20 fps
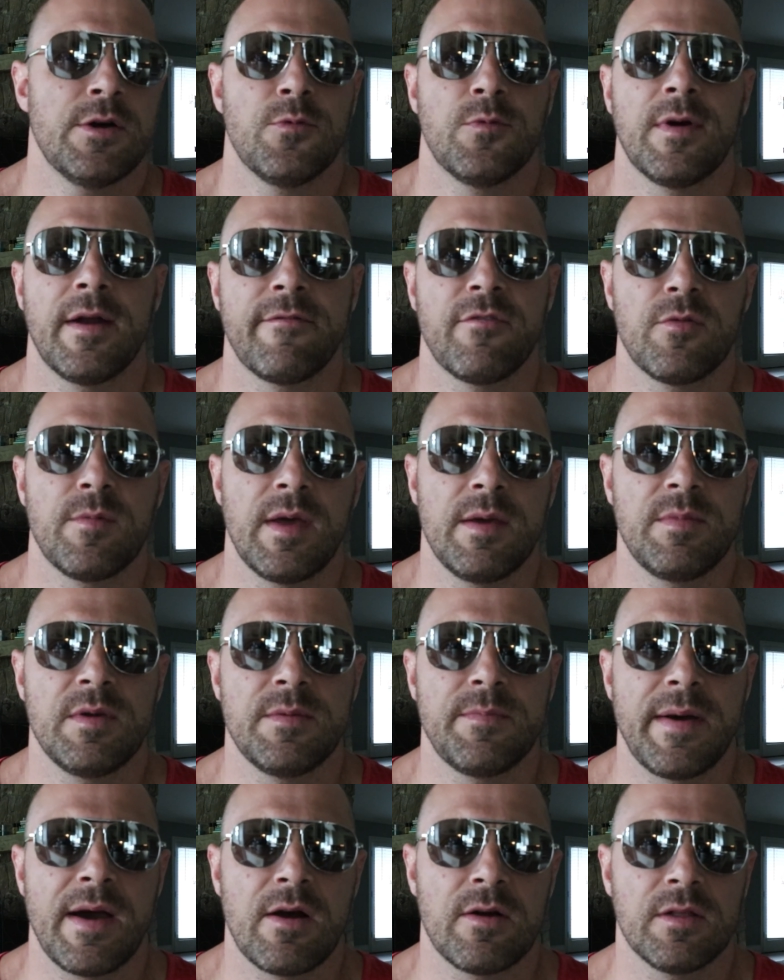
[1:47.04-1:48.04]
whatever it may
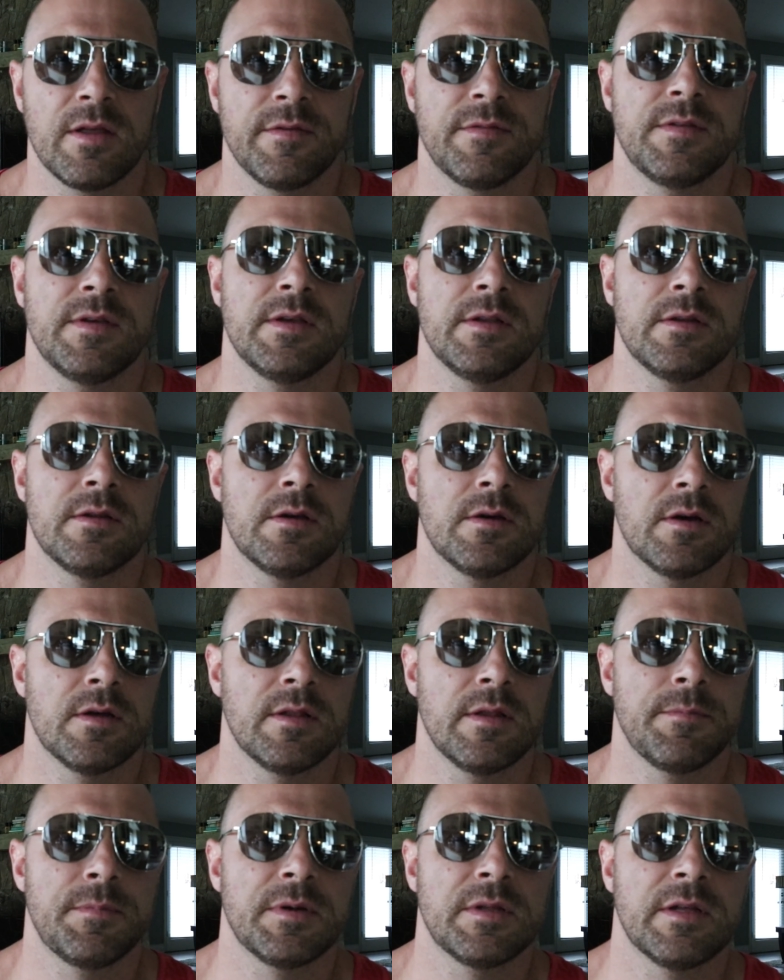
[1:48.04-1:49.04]
be, powerlifting,
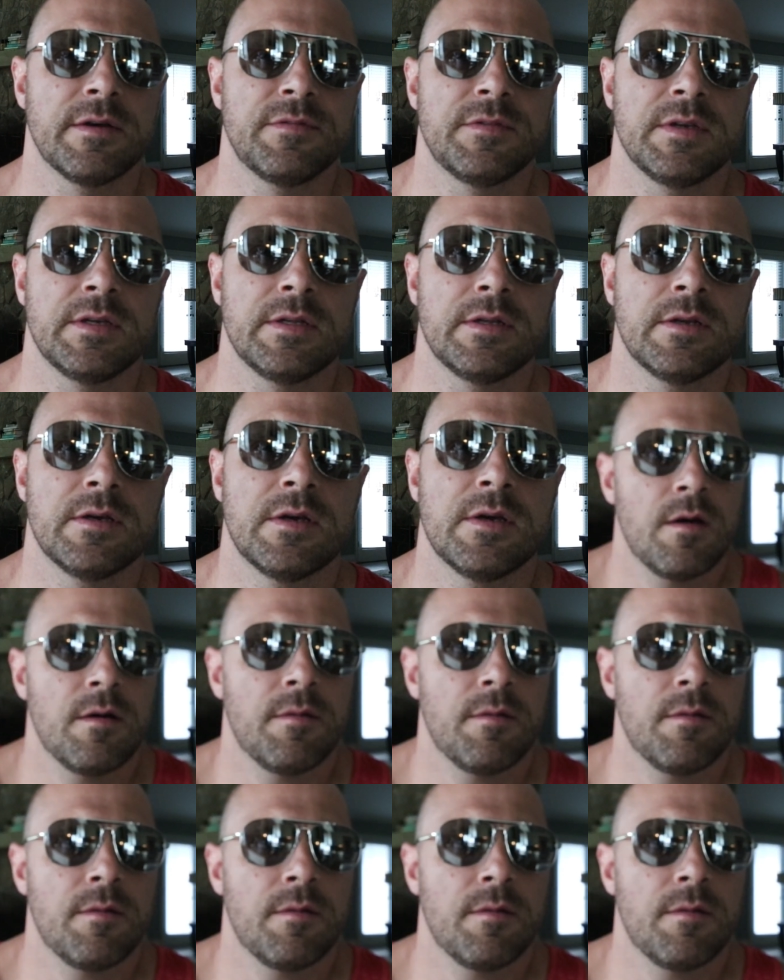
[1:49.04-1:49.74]
Olympic lifting.